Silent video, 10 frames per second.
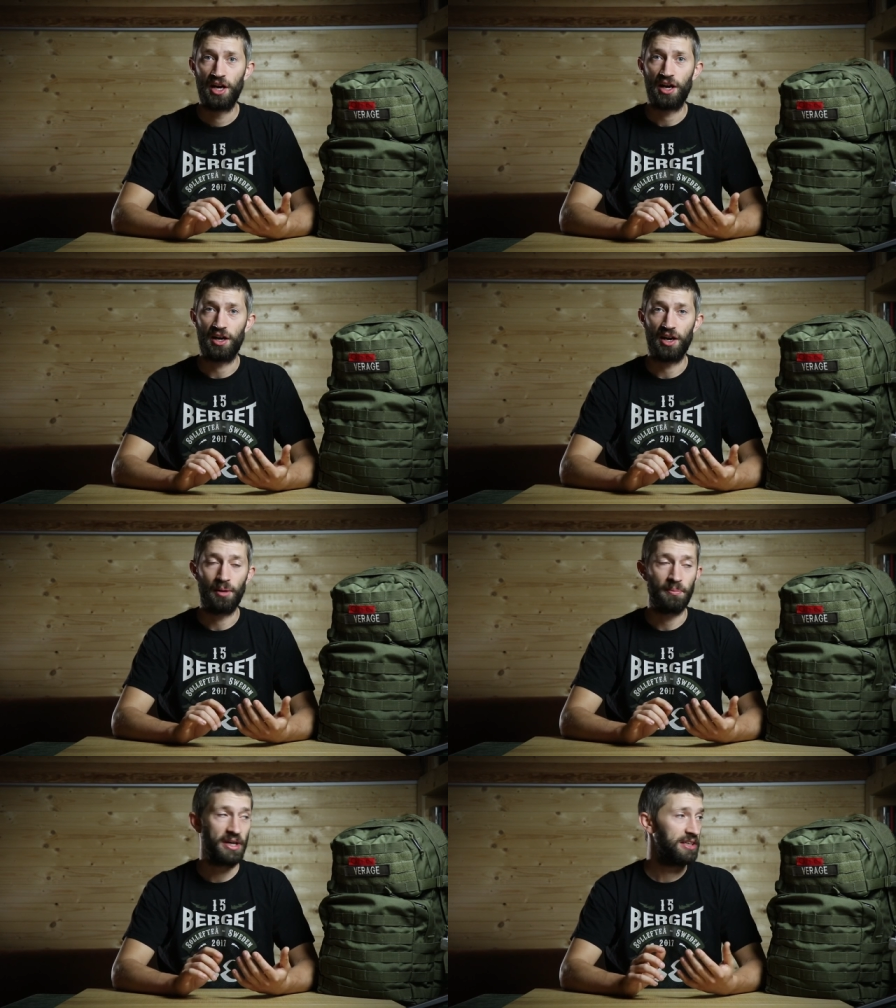
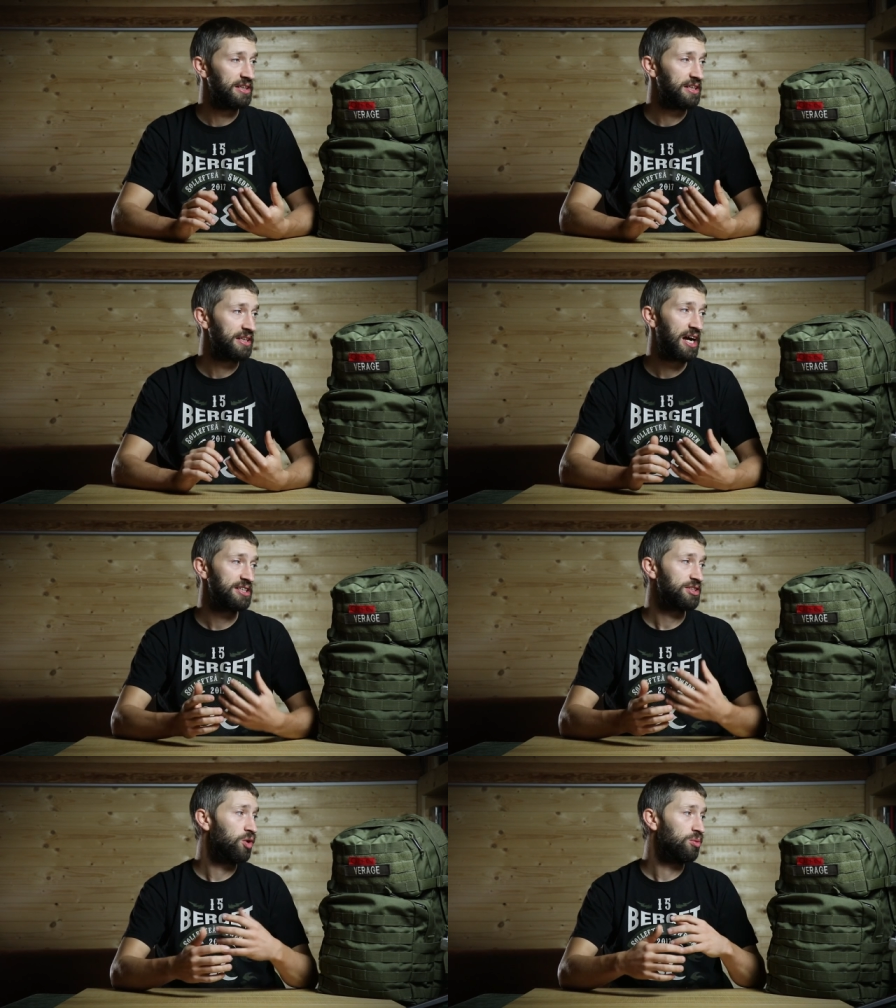um, and it
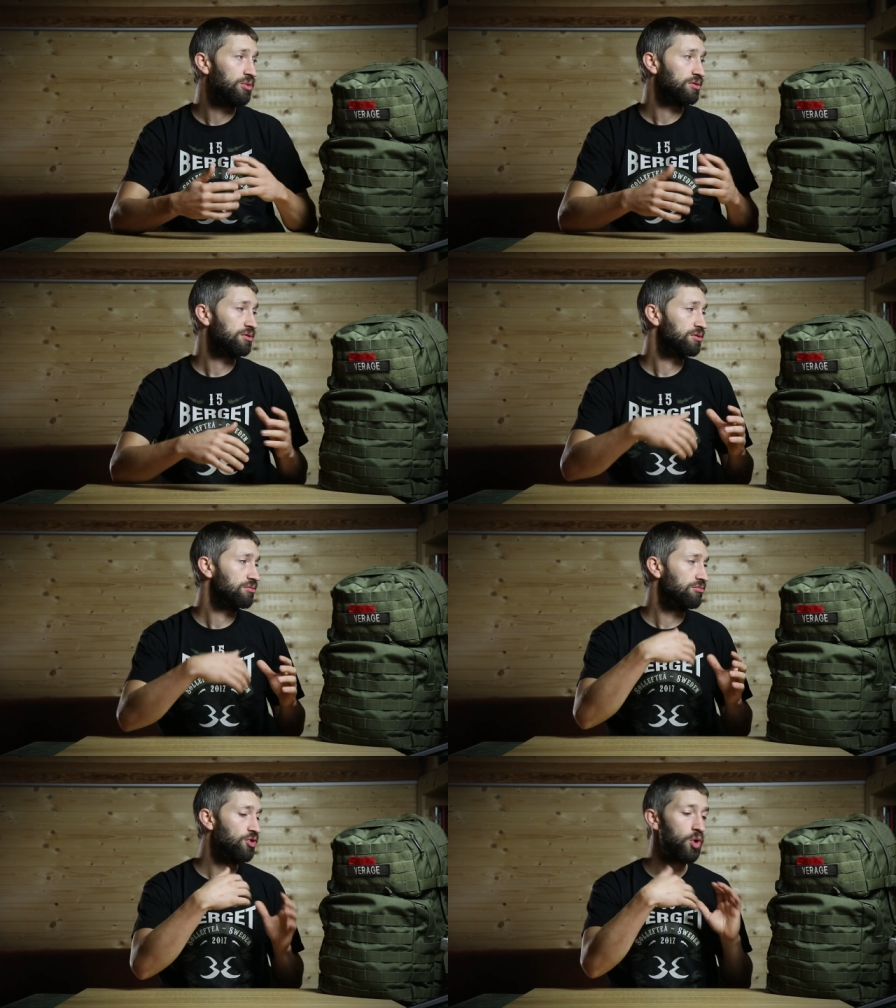has almost
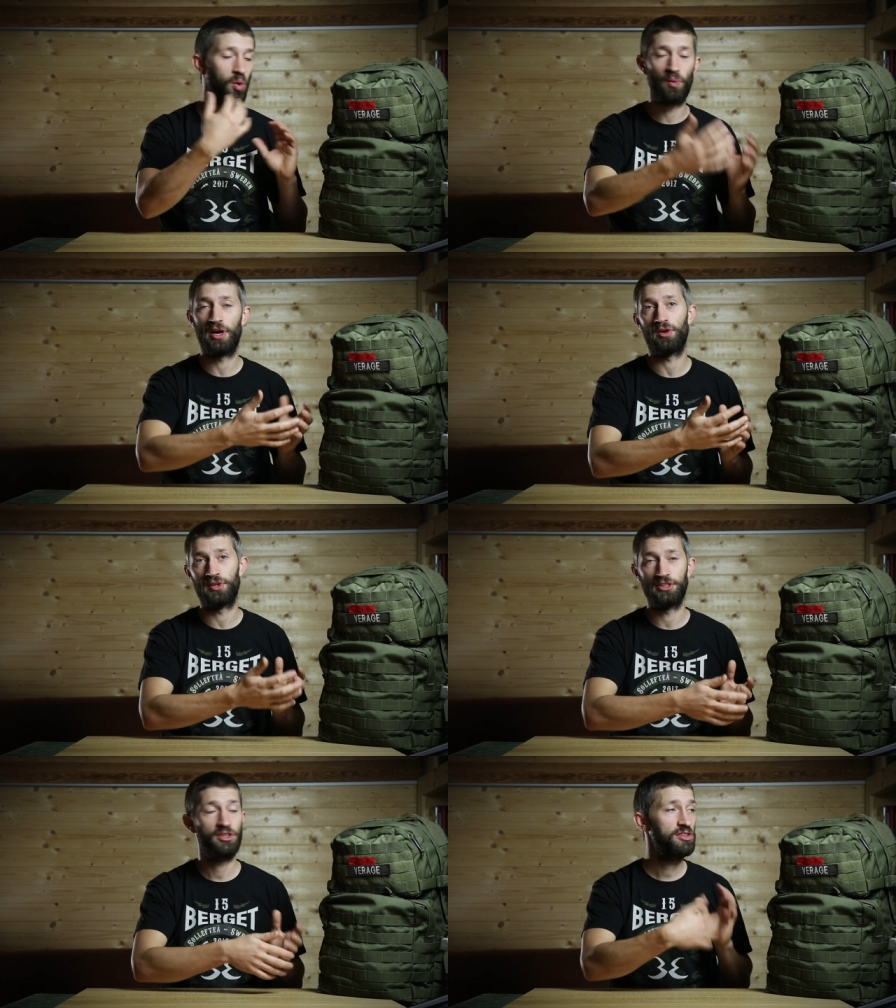no wear
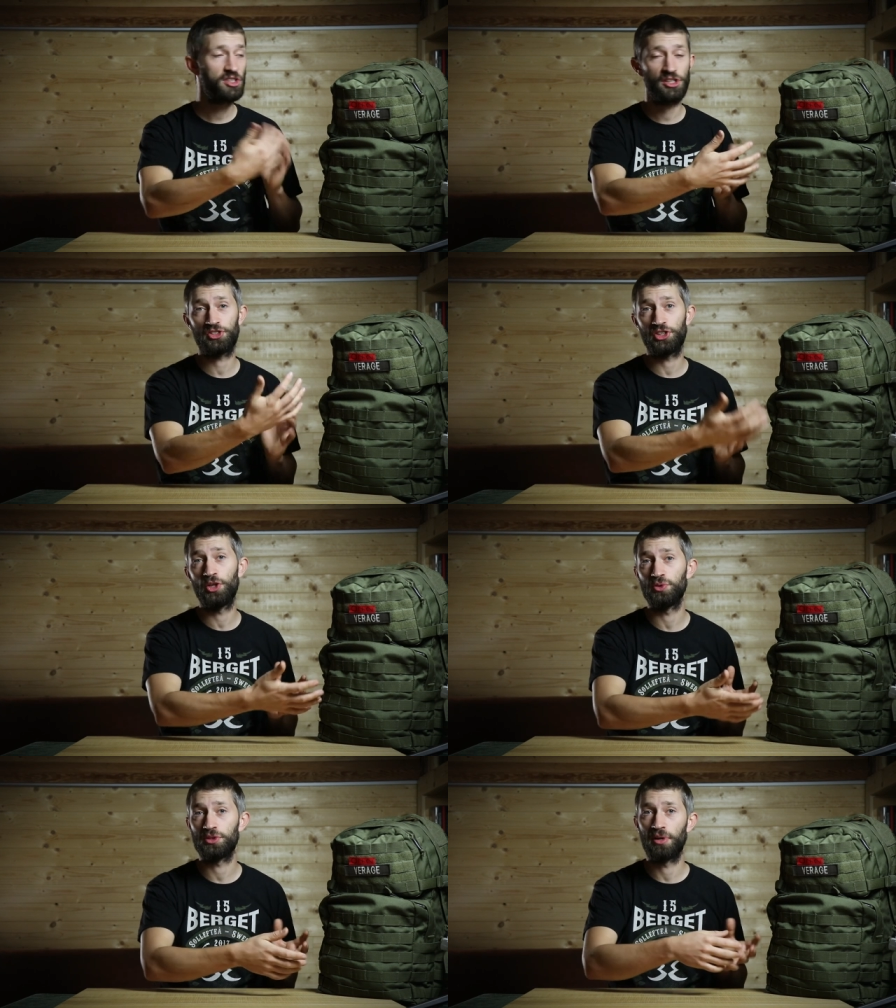on it. You can see it's
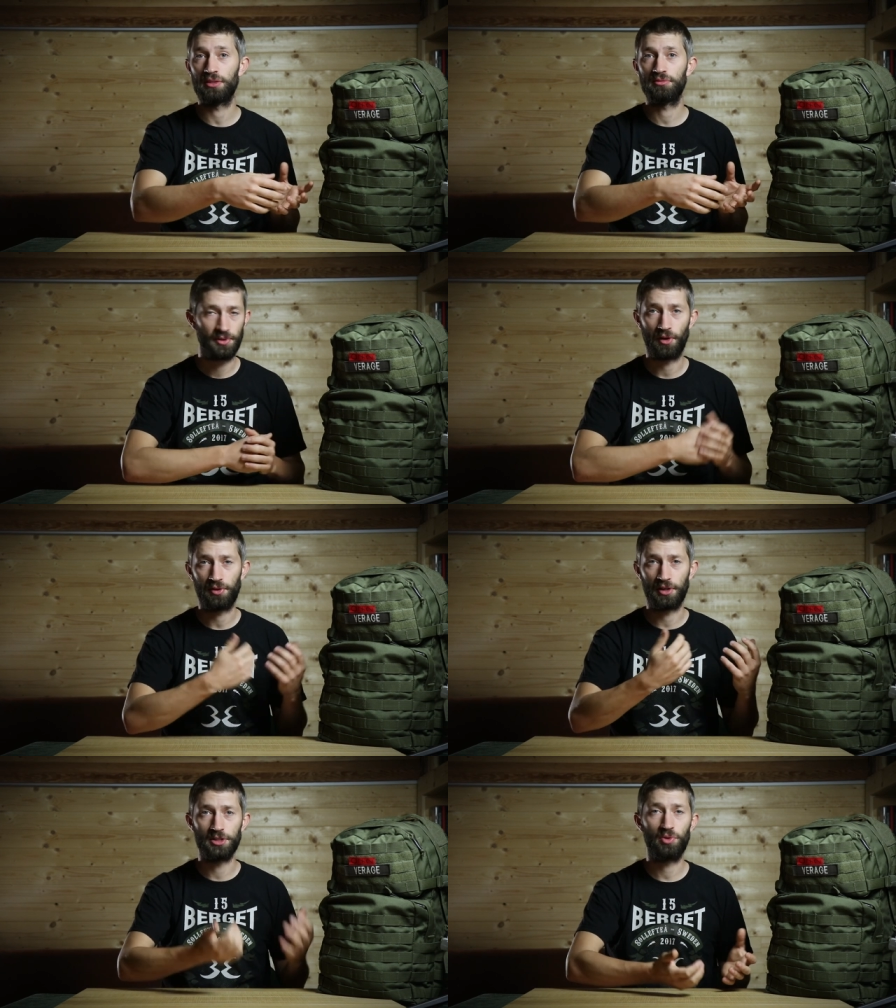used, but
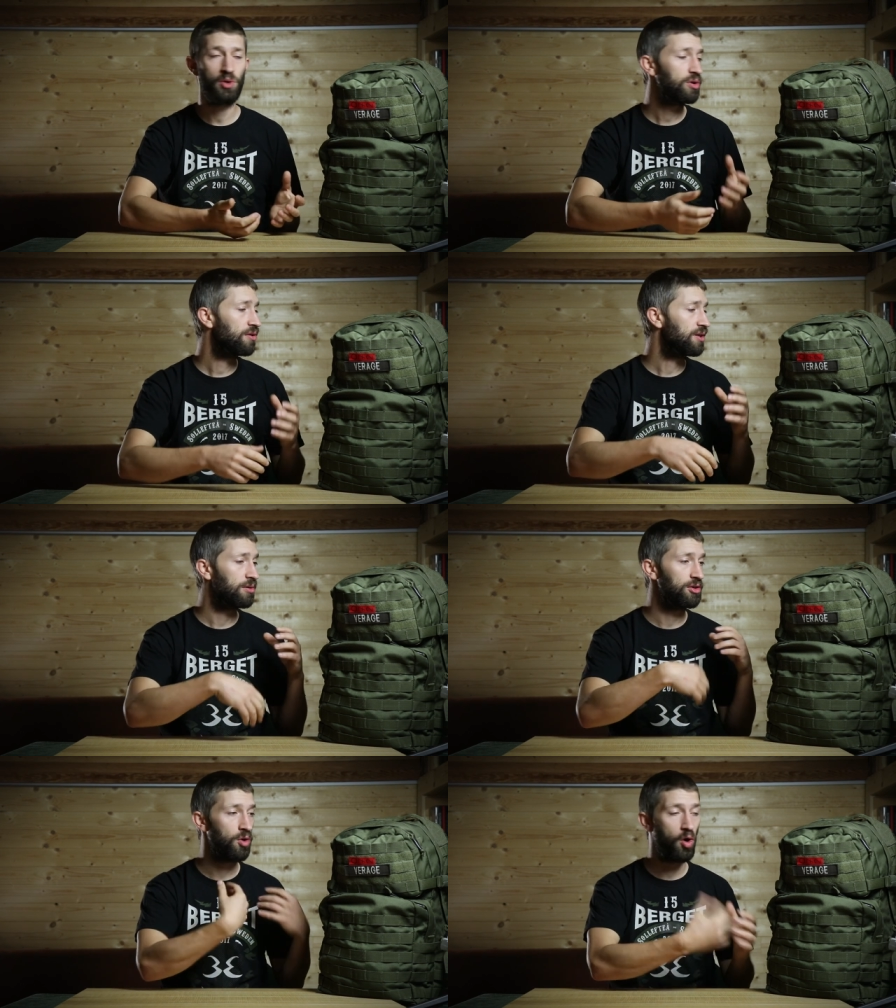nothing is broken, there
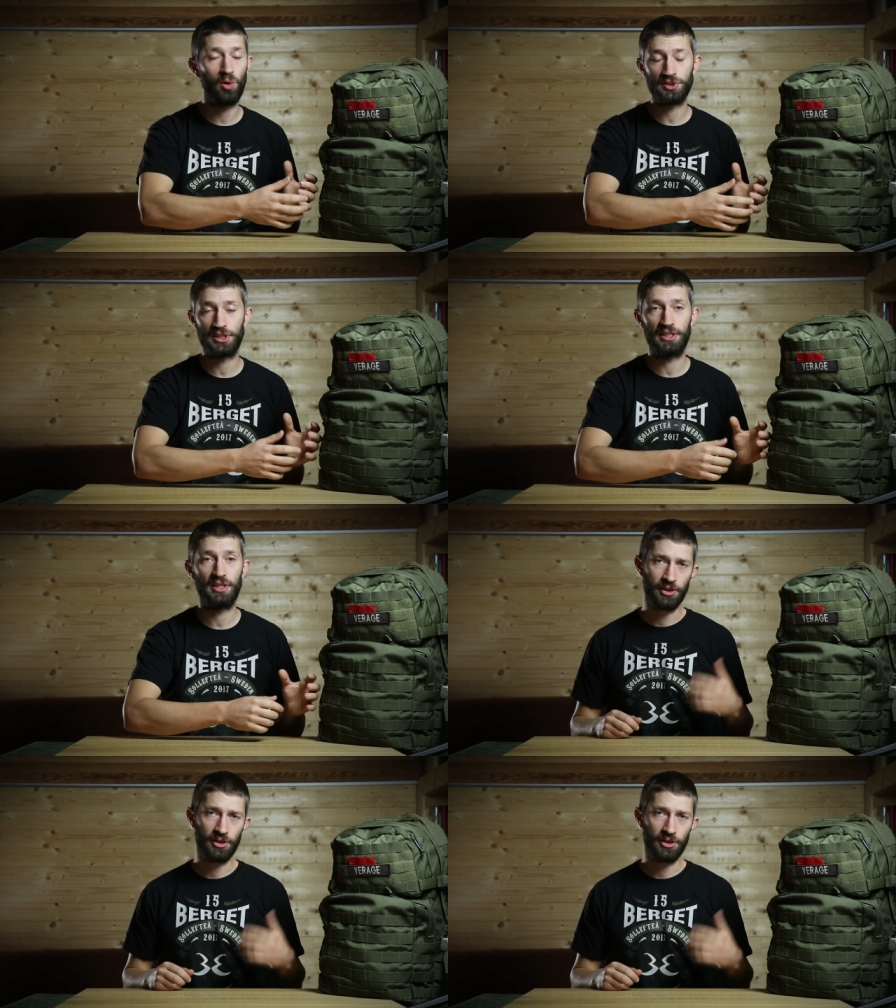are no holes in it.